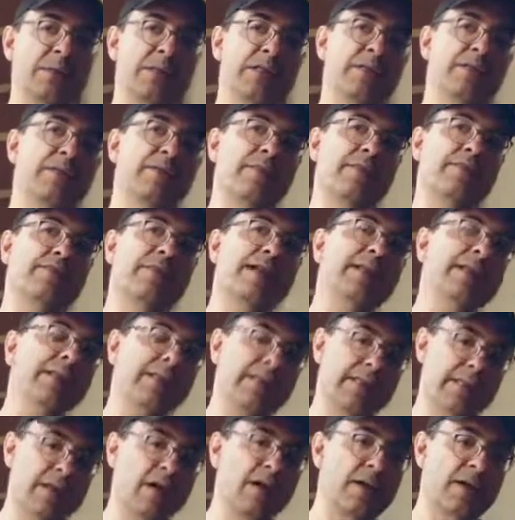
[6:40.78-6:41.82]
the fact
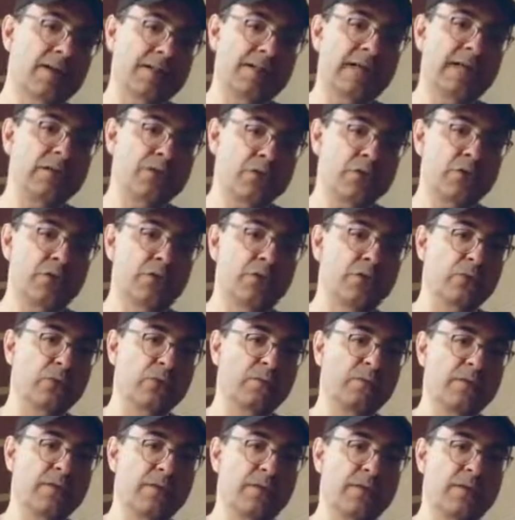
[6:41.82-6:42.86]
that they got a
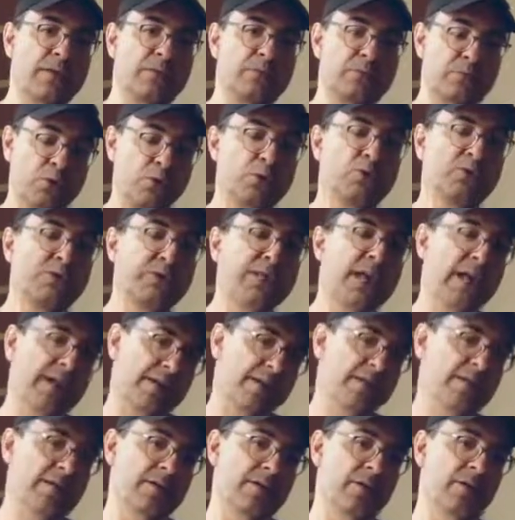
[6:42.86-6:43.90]
tattoo proves
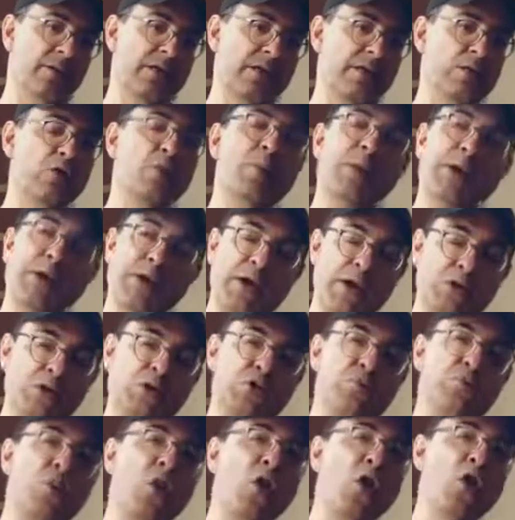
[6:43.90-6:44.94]
that, okay? No matter how
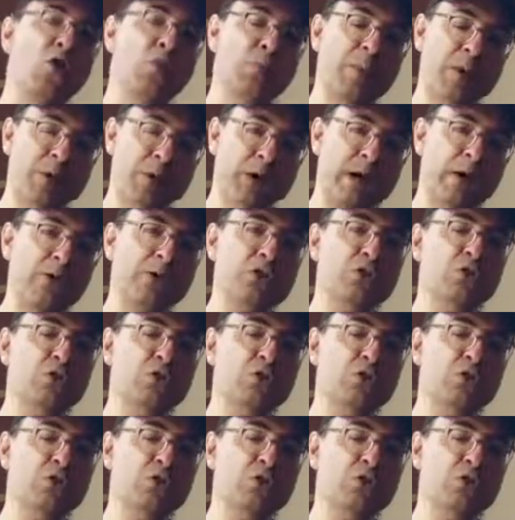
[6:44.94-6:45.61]
small, no matter how